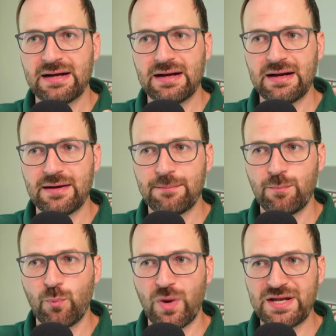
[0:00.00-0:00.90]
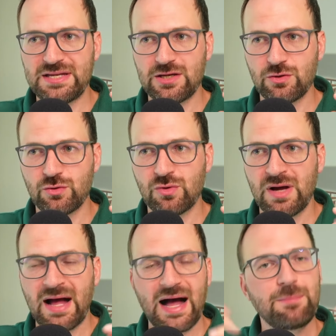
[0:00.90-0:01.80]
um, when you
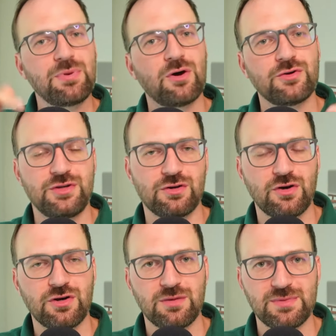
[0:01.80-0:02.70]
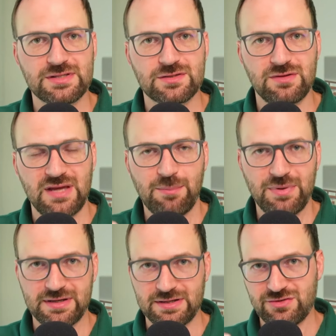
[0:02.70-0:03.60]
upload your documents to the applicant